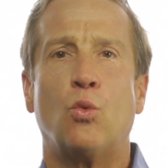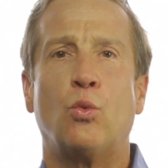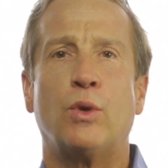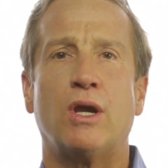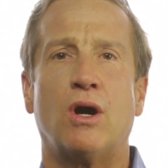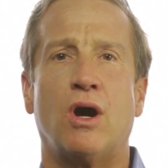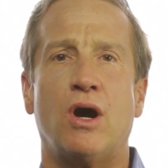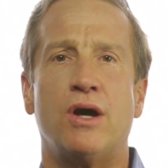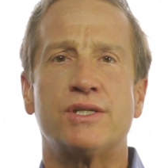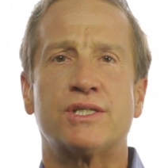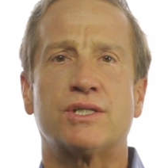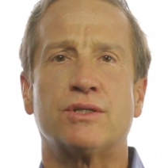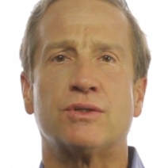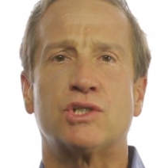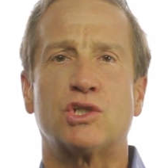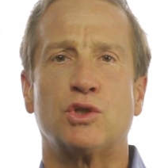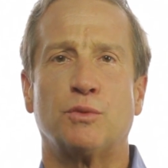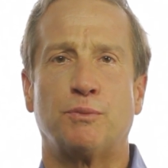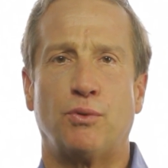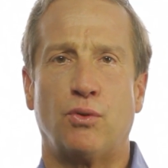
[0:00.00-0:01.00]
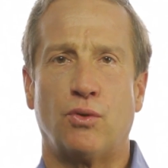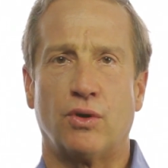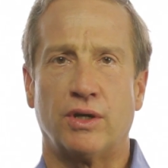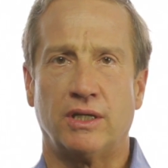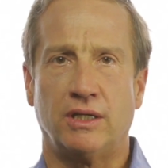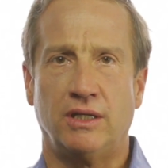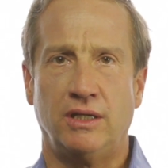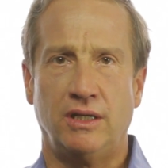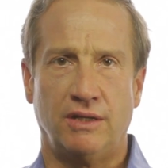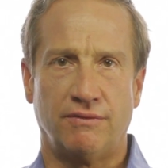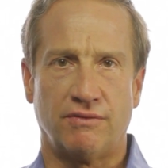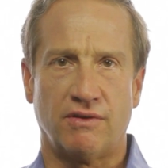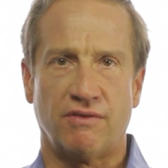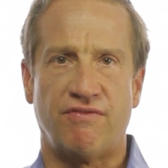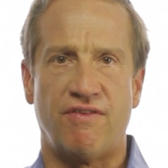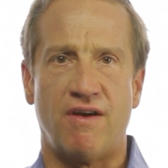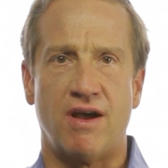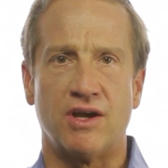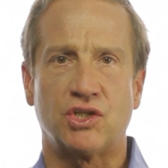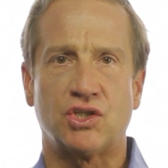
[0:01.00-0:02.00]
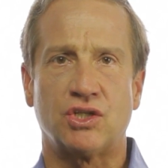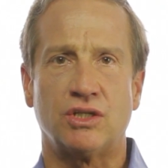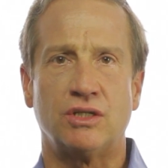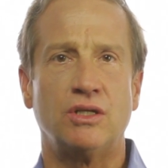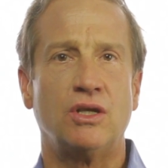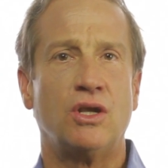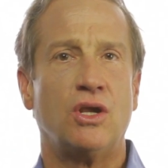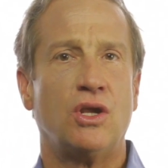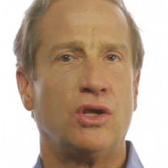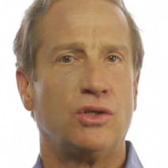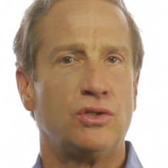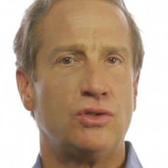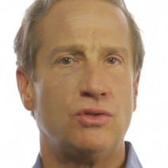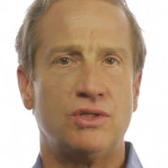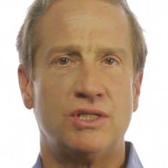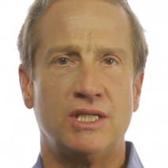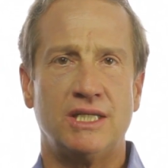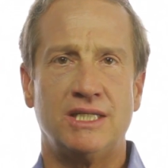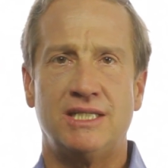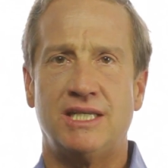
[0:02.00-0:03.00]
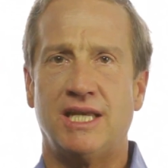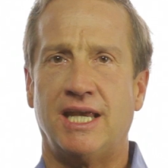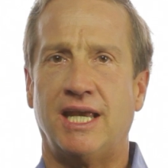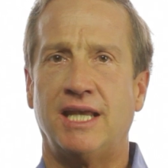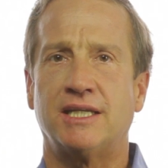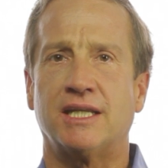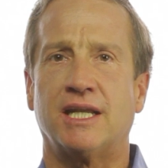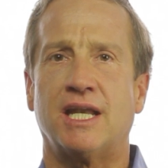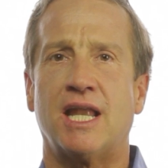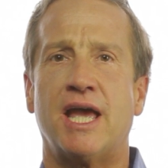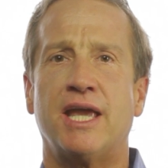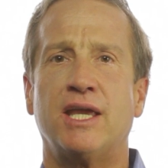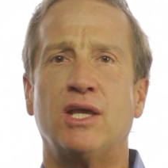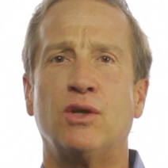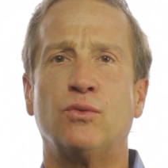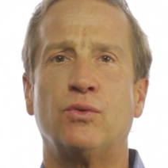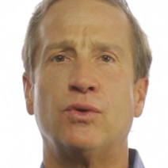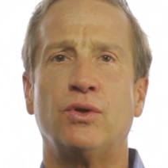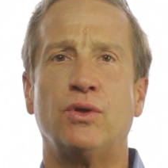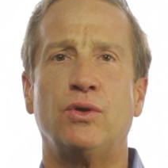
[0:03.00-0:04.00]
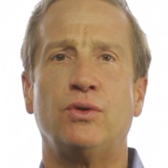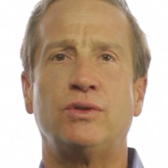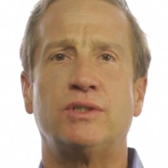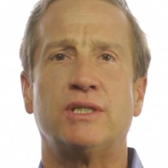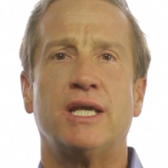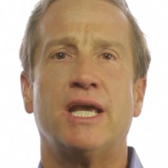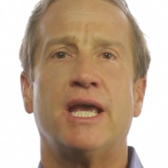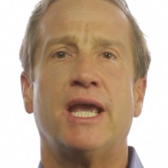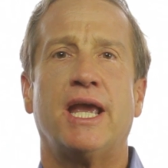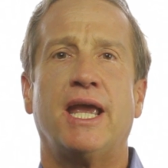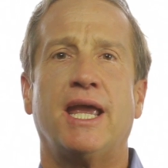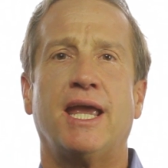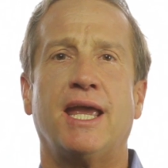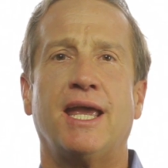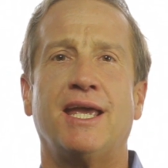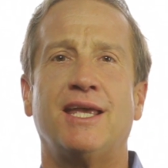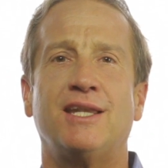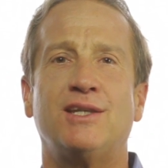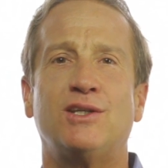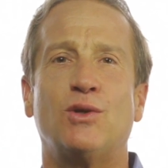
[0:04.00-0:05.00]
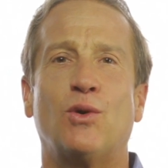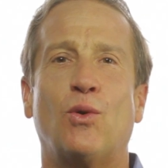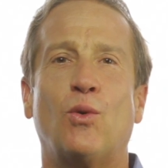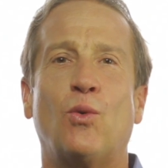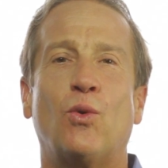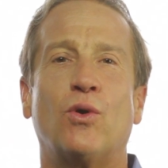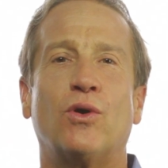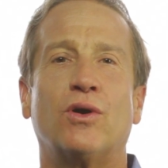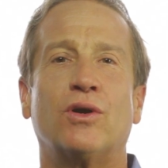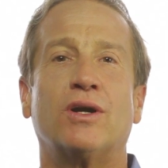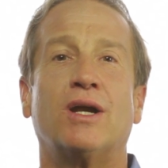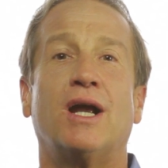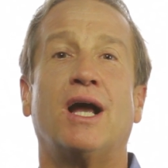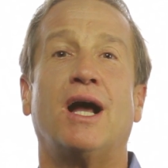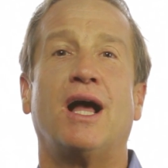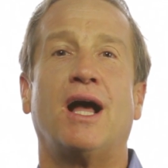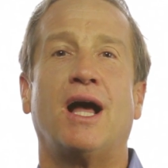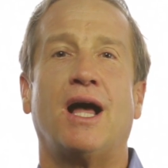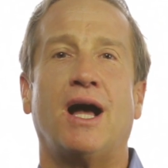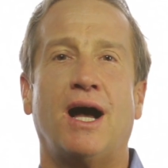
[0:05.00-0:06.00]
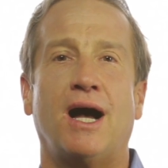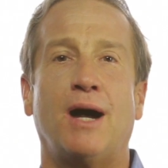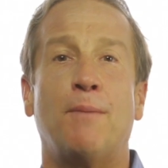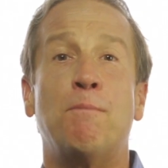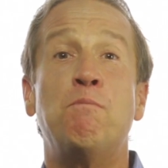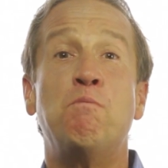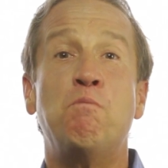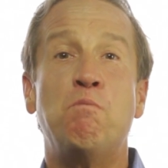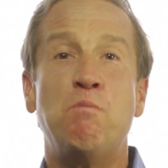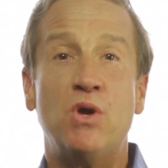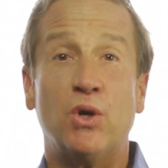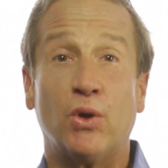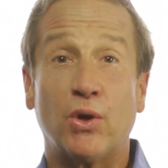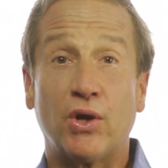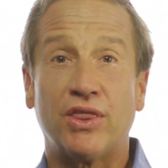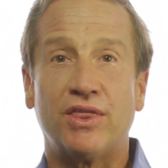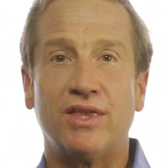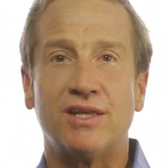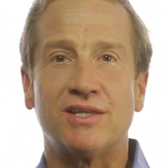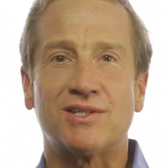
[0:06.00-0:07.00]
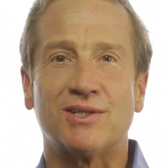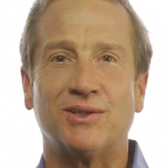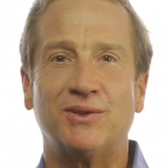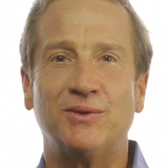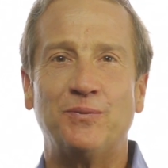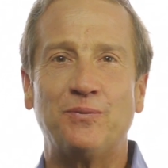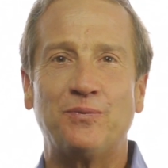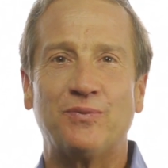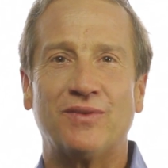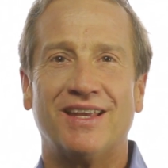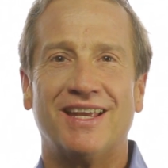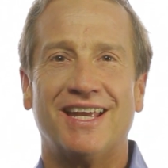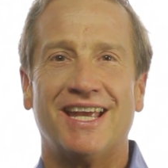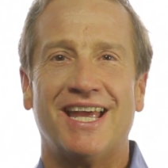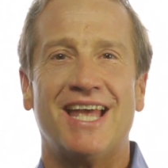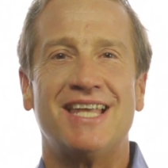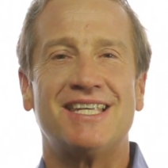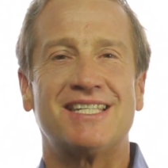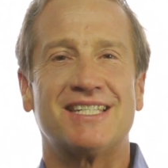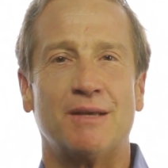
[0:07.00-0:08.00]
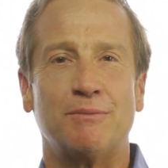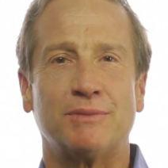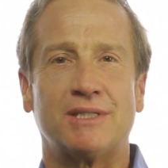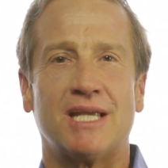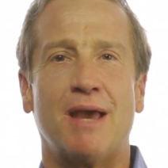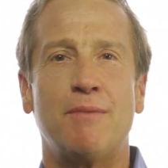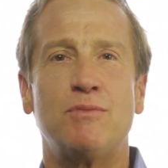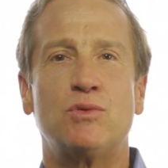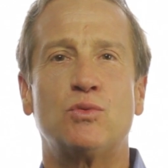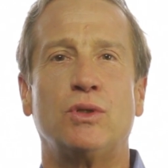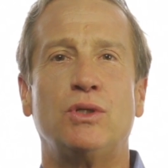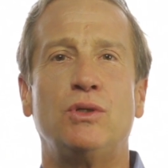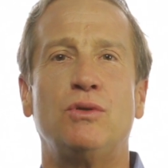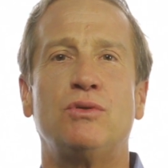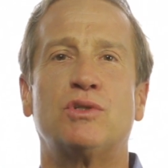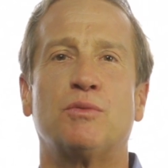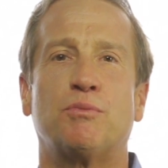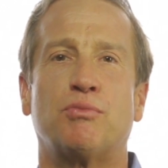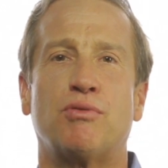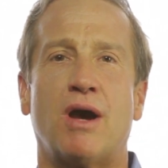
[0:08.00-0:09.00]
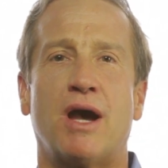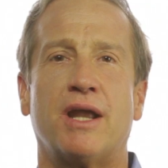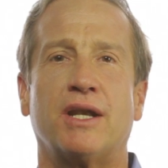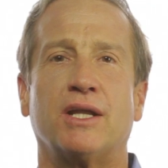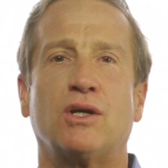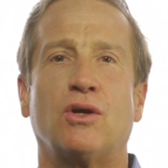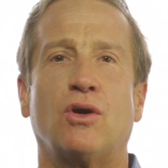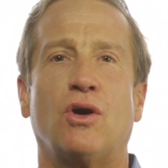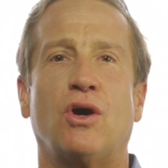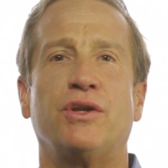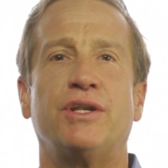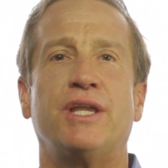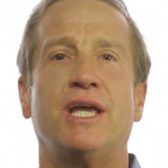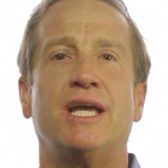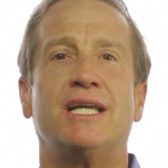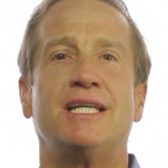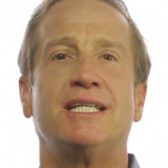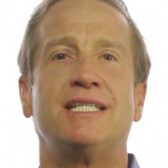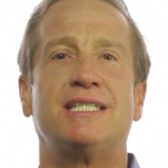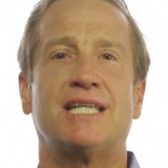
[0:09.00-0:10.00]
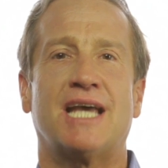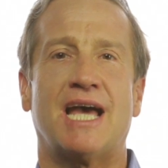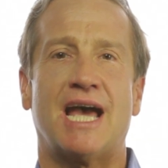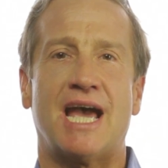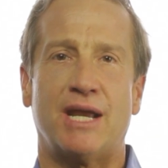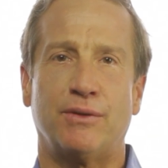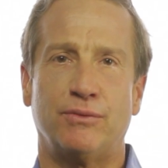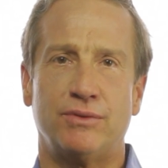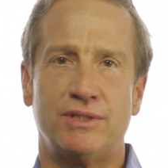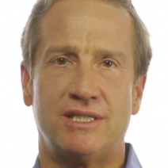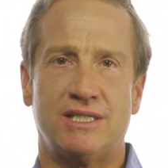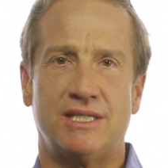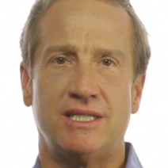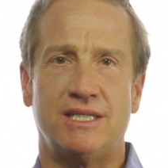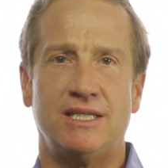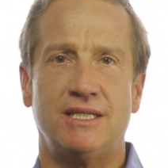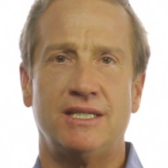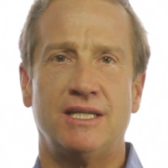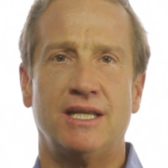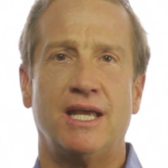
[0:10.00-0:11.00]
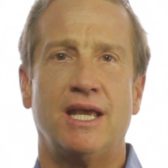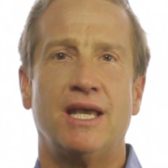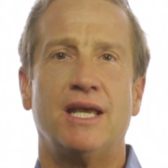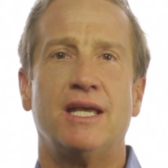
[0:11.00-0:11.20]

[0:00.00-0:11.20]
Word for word: We also support liver function using dandelion root and or uh, milk thistle. And sometimes we use a product called tyrosine.